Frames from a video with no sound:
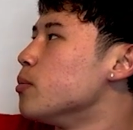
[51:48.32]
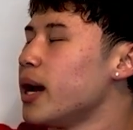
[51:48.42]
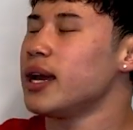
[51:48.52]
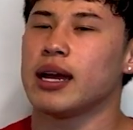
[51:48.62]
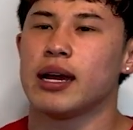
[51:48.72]

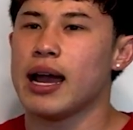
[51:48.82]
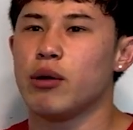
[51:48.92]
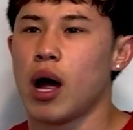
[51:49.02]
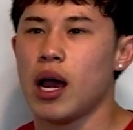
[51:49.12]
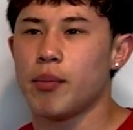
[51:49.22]
Right.
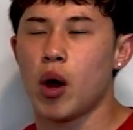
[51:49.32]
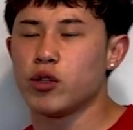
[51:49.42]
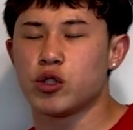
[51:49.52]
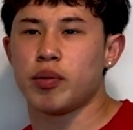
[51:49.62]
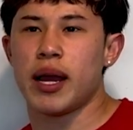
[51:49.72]
I'm always
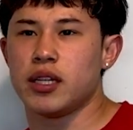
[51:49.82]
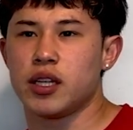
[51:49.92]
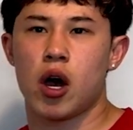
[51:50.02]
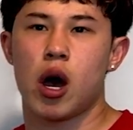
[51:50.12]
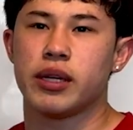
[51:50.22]
replying to the
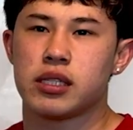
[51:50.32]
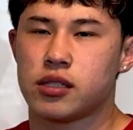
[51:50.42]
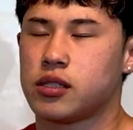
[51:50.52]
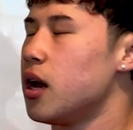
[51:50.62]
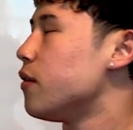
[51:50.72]
comments and stuff.